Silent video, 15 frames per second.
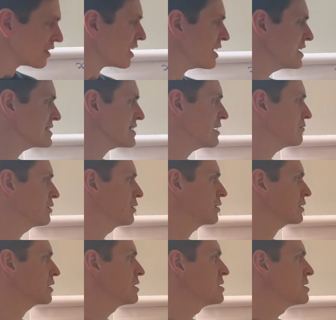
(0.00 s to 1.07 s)
let's have a
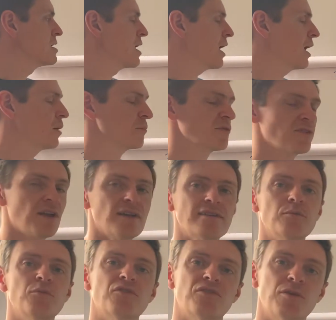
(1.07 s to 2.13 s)
look.
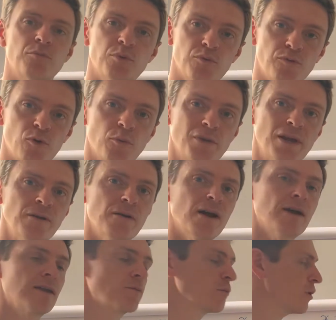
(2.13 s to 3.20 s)
Starting with simple formula,
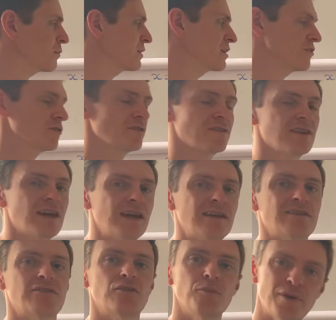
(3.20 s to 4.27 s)
and what I'm going to do today
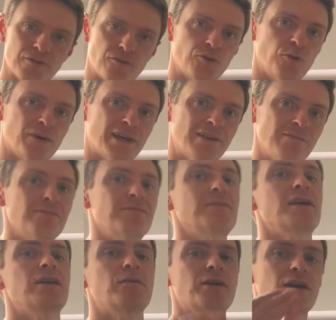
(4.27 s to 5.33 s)
is do a bit of talking,
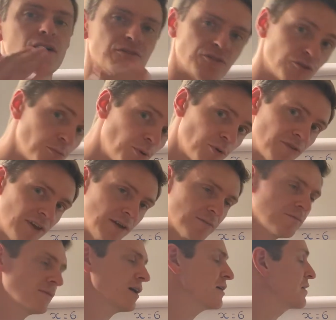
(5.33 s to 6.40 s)
and I'm going to ask you to pause
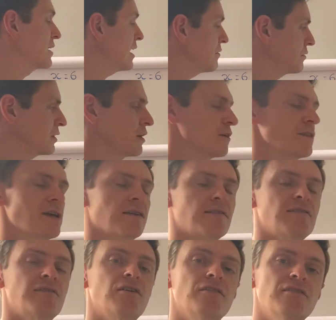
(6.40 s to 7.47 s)
it and have a go at the
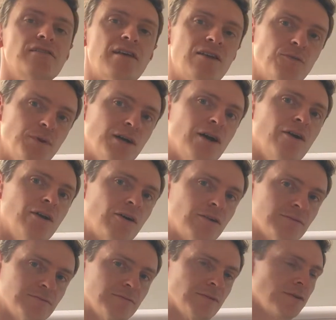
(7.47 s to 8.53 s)
exercises as we go along.
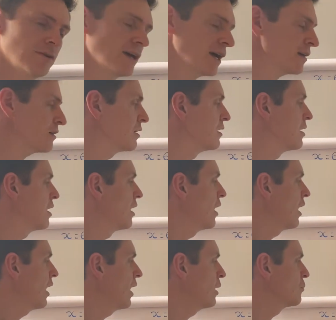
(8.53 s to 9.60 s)
Okay,
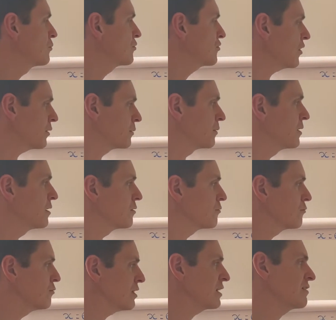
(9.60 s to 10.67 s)
so
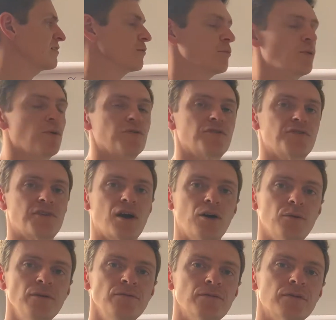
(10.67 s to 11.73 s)
really simple one to start
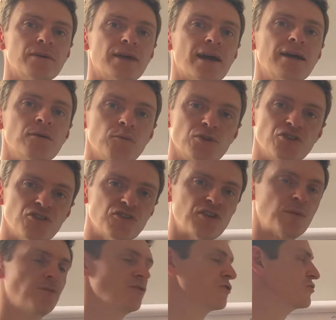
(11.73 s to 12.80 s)
with. Okay, we're just
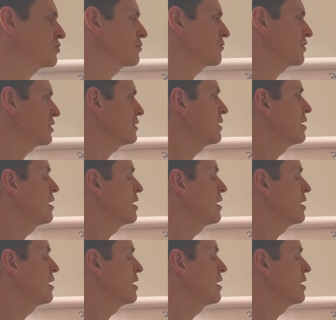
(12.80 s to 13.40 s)
substituting